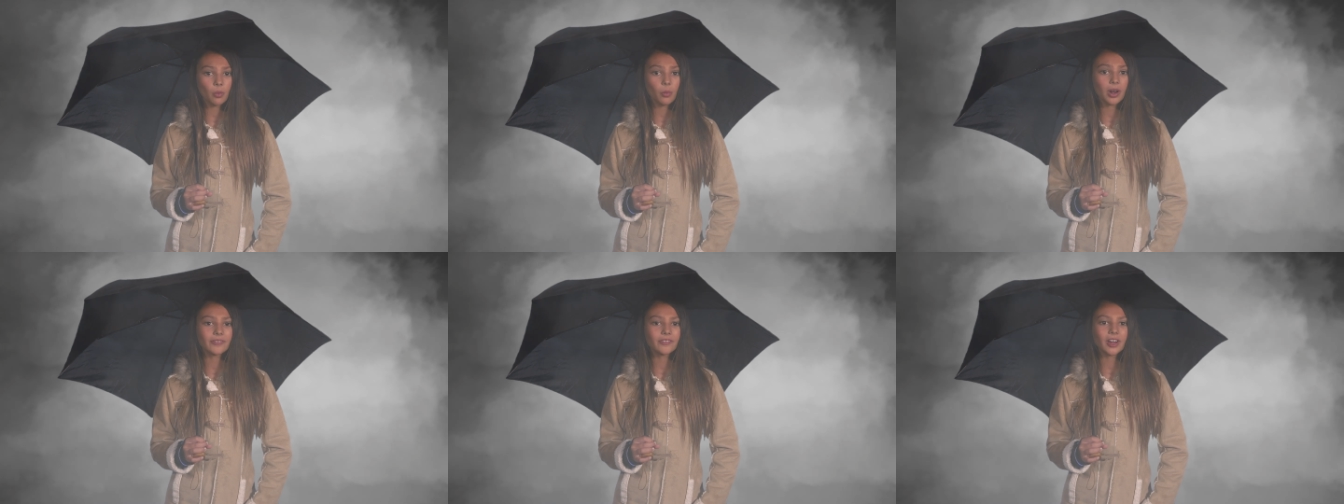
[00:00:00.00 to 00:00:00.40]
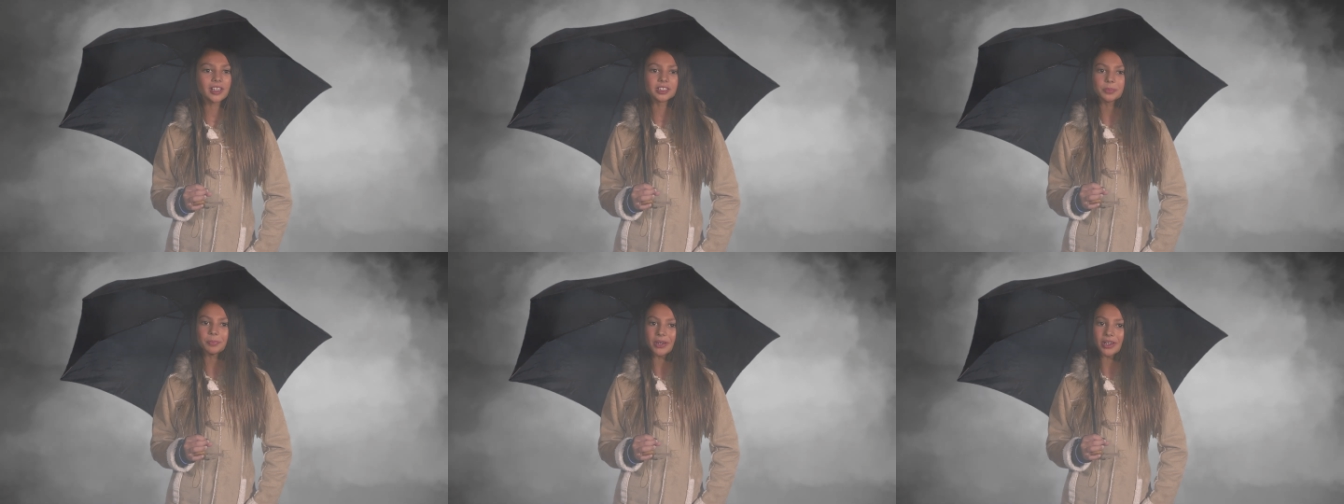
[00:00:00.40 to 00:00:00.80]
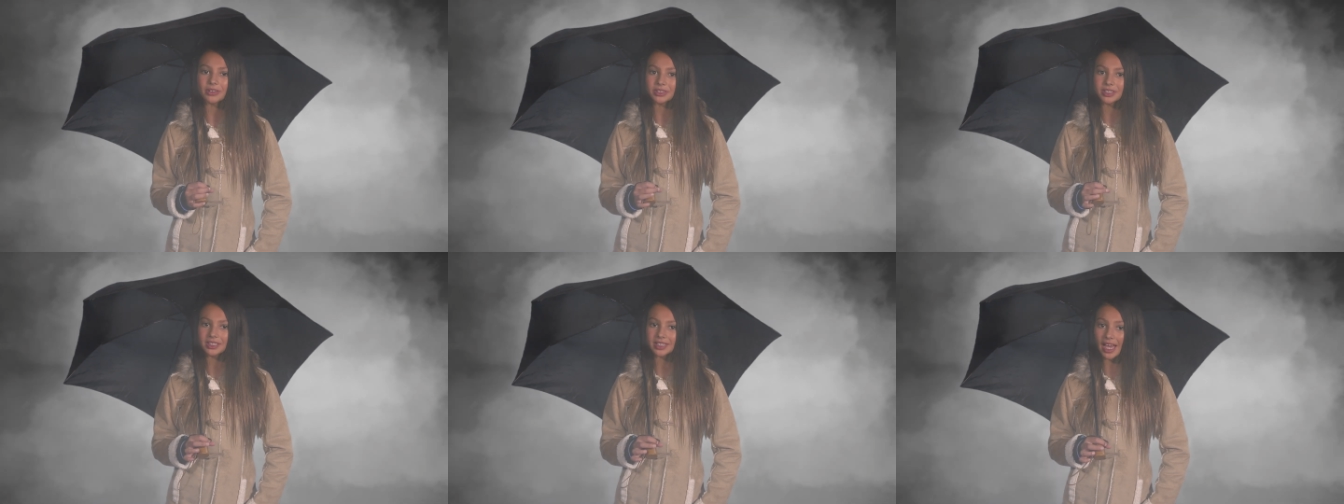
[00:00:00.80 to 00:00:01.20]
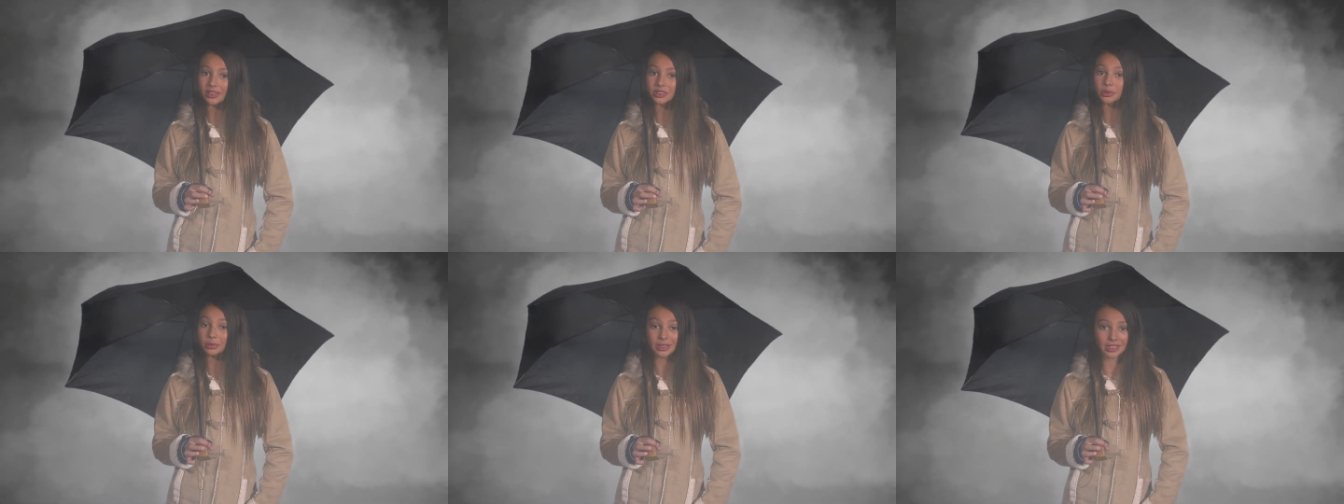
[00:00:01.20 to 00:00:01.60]
one of our Inspero
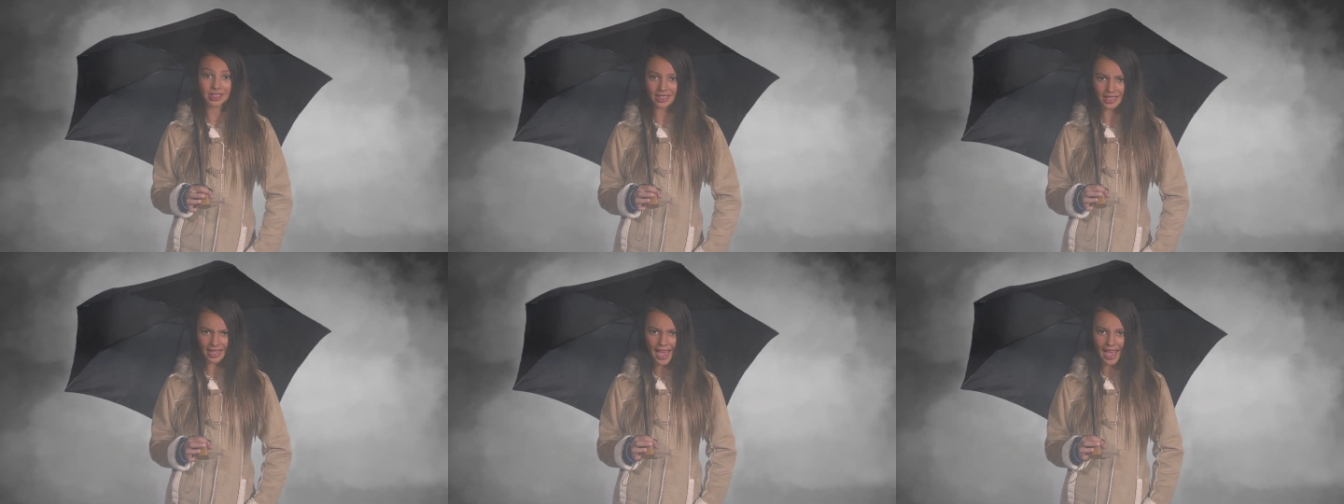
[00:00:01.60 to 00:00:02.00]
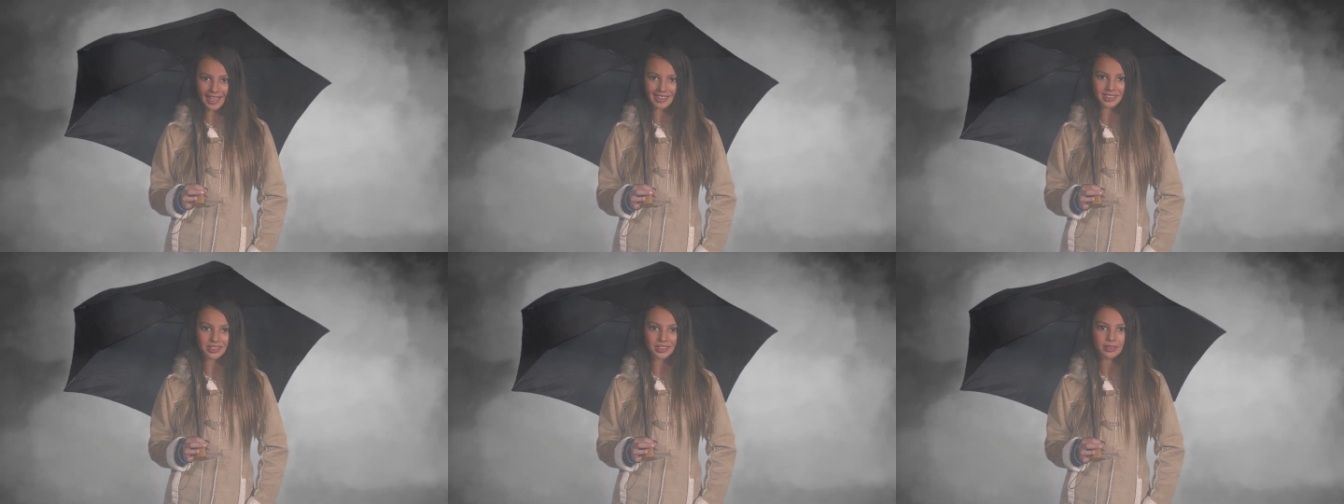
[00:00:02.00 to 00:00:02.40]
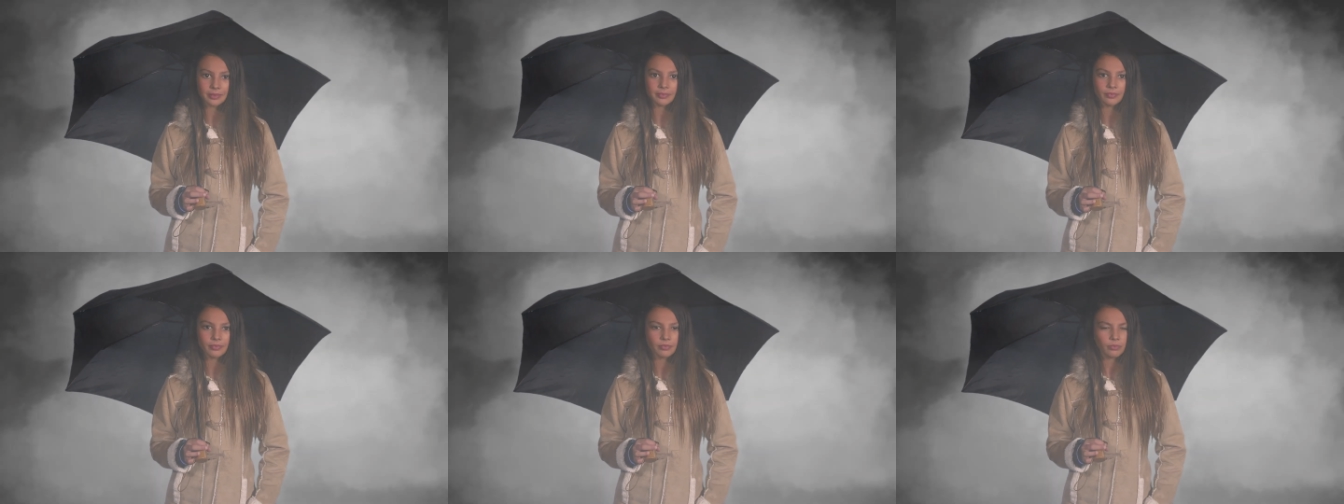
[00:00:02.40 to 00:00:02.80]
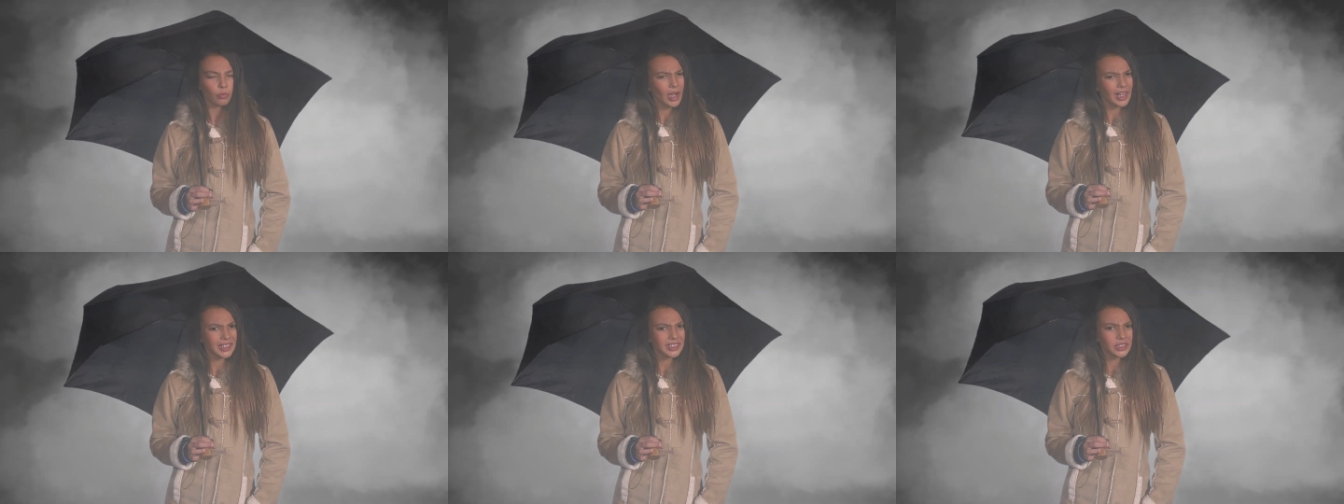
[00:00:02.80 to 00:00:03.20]
scouts recently asked.
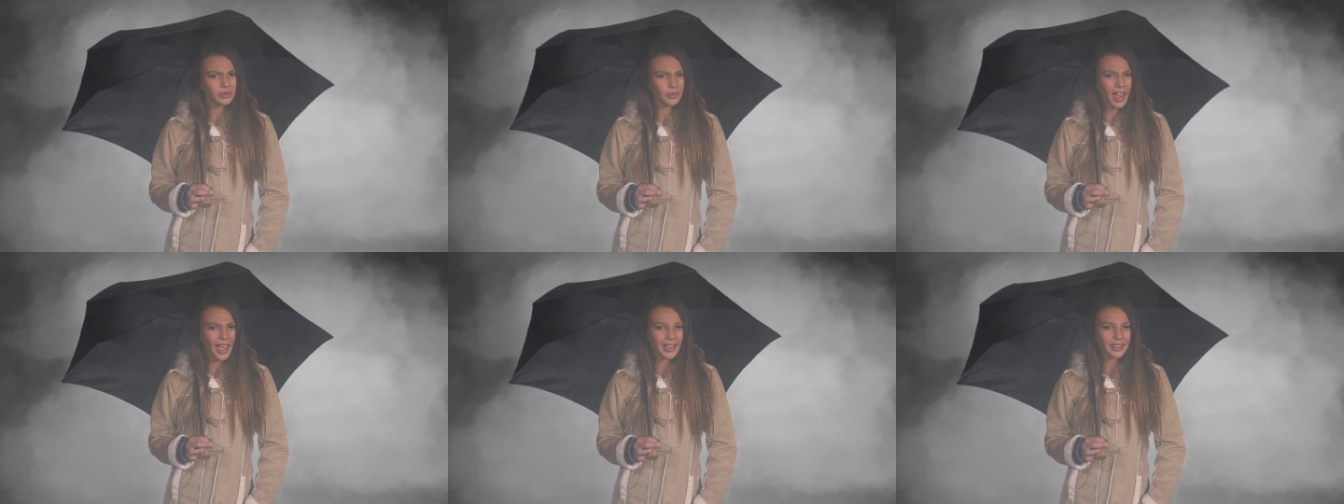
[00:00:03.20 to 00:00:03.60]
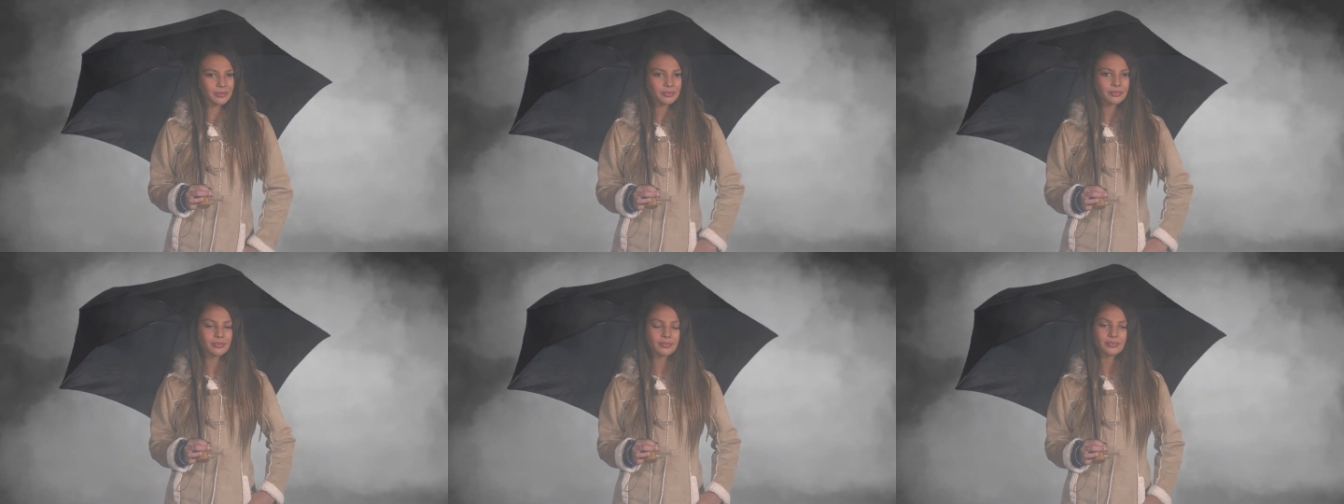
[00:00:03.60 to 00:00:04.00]
Why does it rain?